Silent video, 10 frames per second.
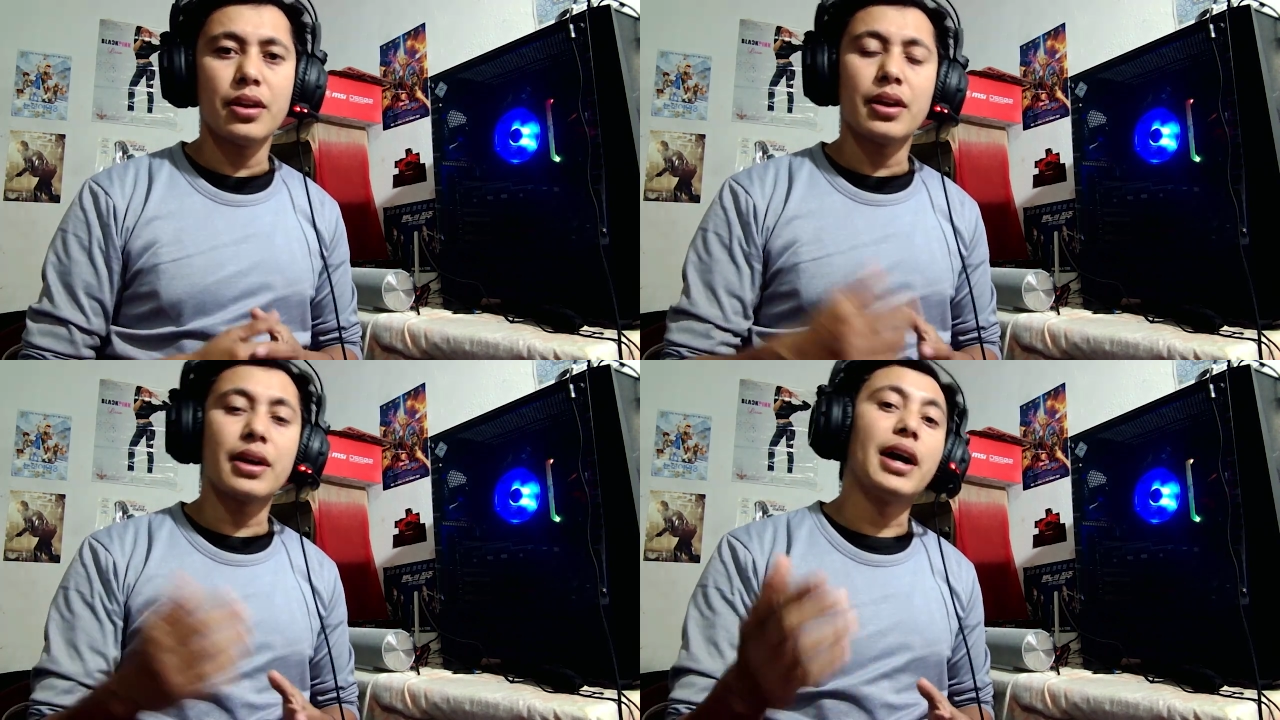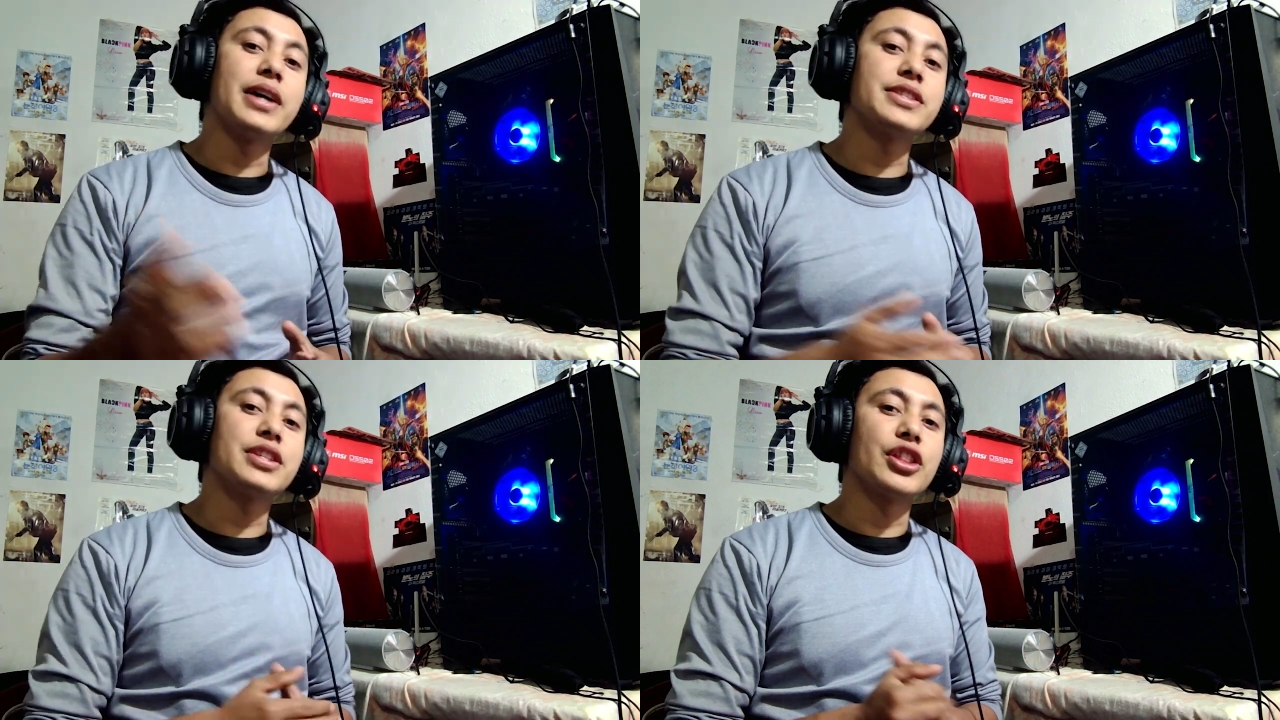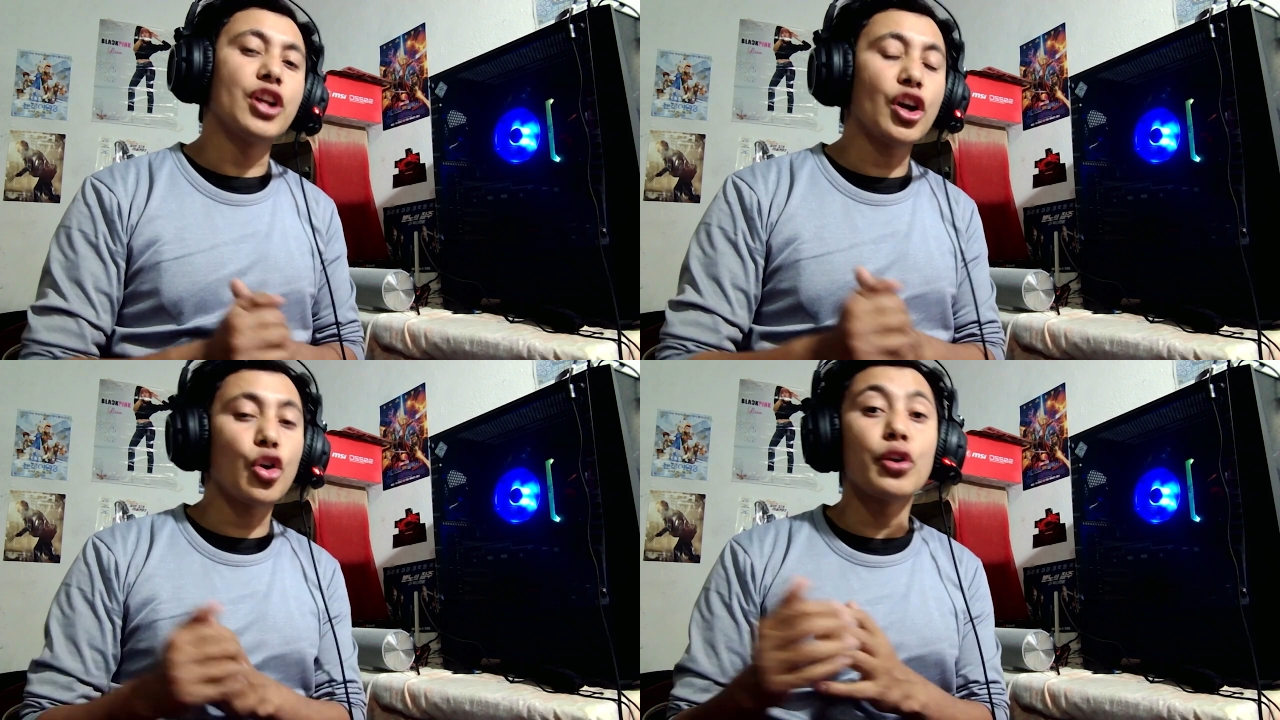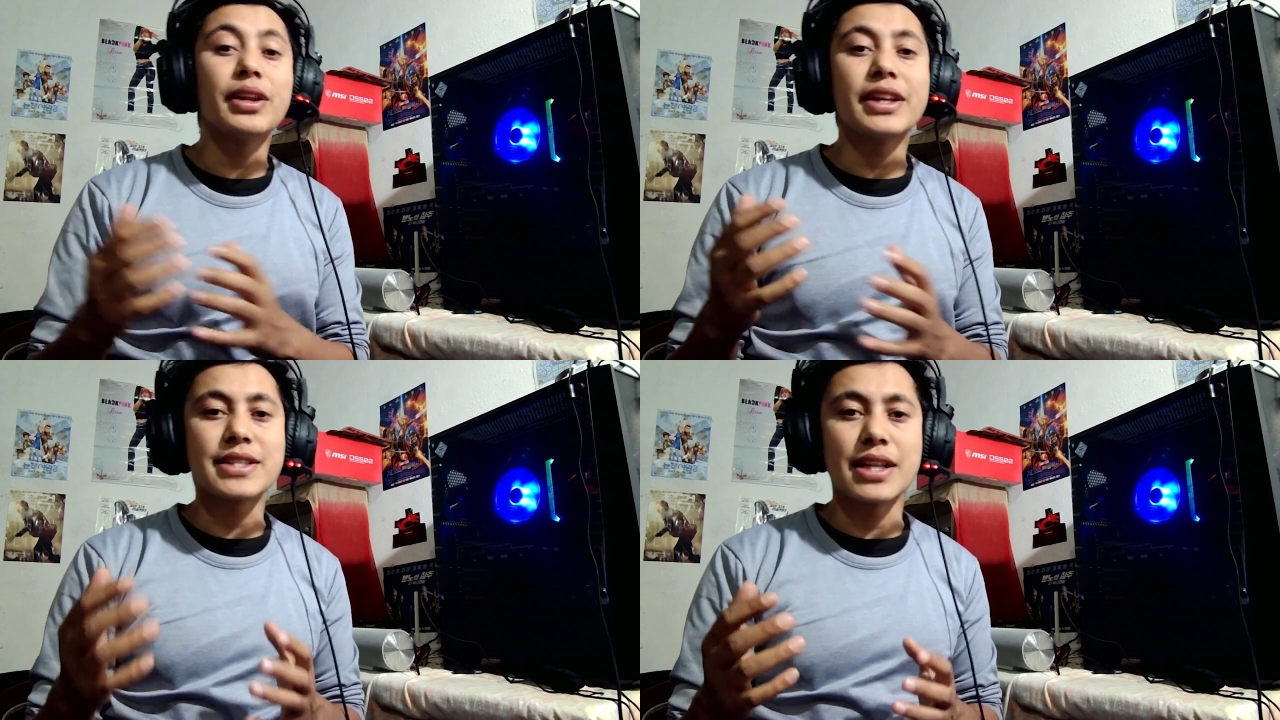guys not
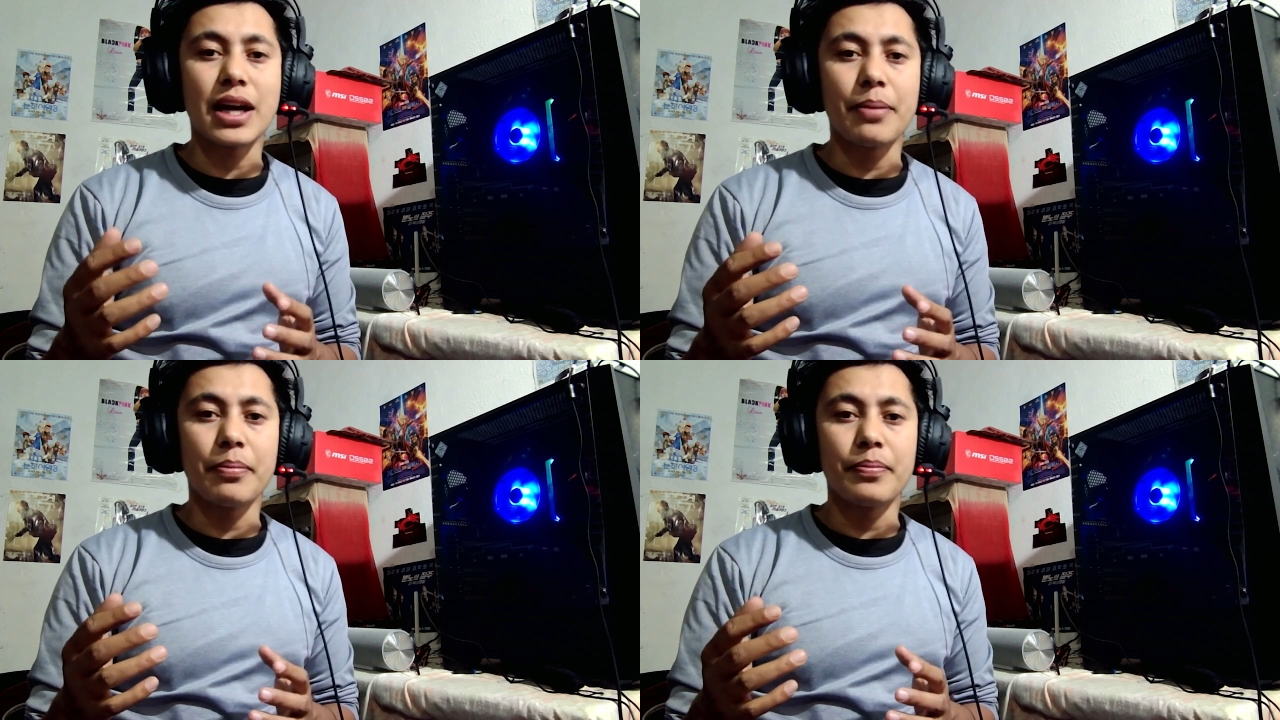only Islam